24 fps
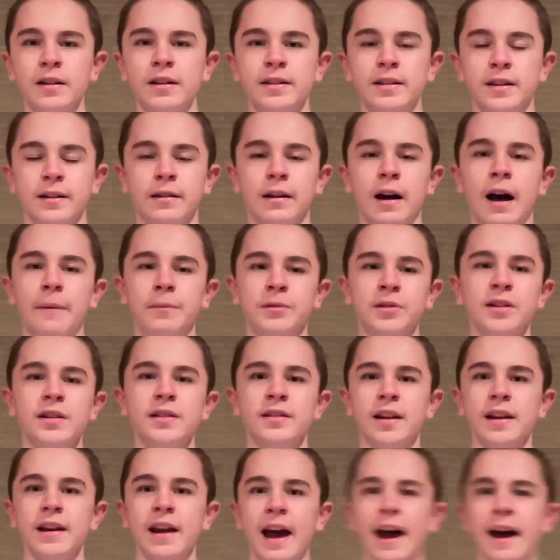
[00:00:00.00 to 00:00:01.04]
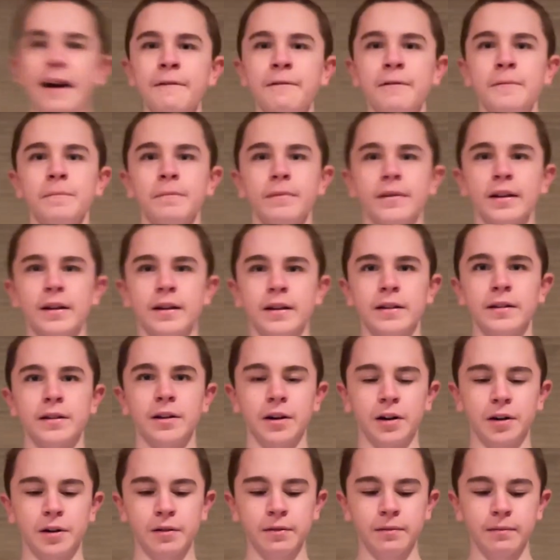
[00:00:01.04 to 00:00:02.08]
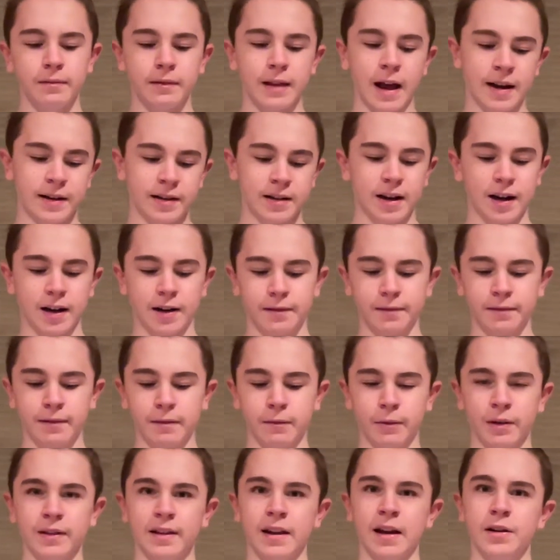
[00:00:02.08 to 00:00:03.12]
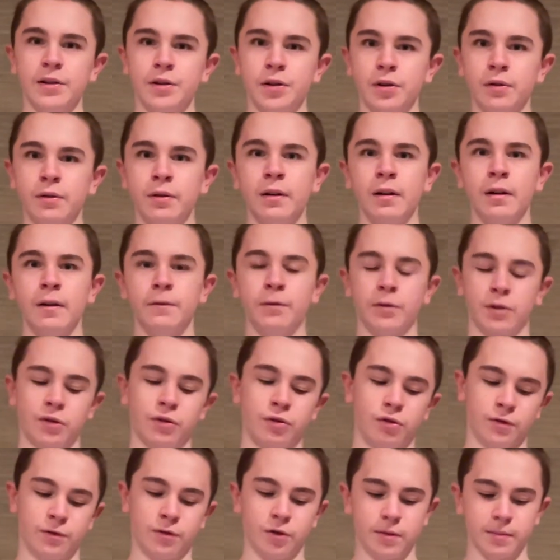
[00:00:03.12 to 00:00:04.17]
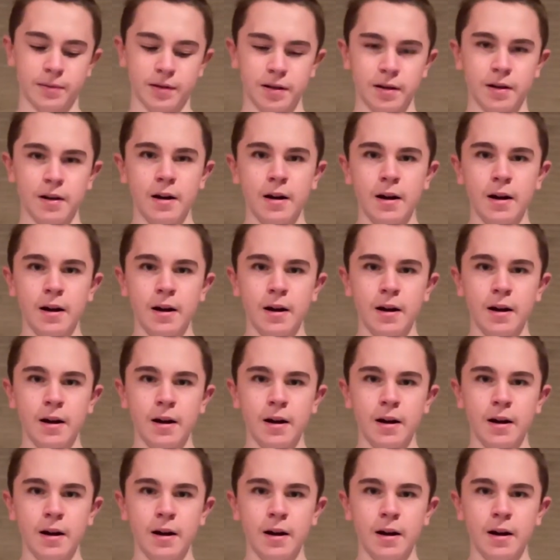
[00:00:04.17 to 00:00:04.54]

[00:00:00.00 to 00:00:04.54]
and options they have. So that's kind of what they do for the uniforms.